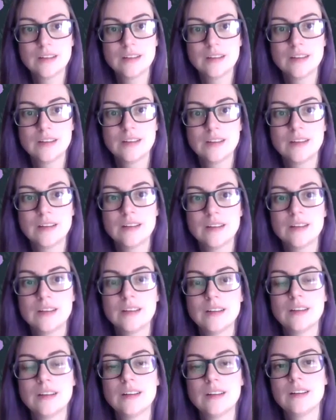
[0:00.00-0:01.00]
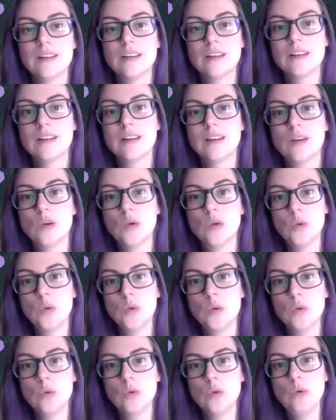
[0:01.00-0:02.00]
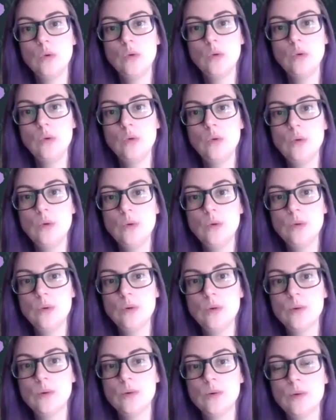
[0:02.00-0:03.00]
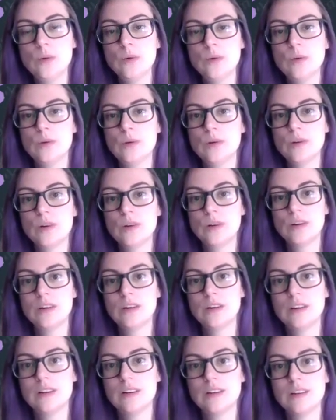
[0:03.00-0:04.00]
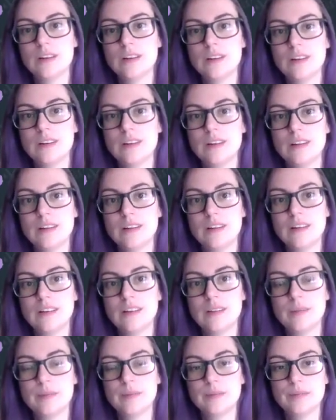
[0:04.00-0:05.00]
This person isn't speaking.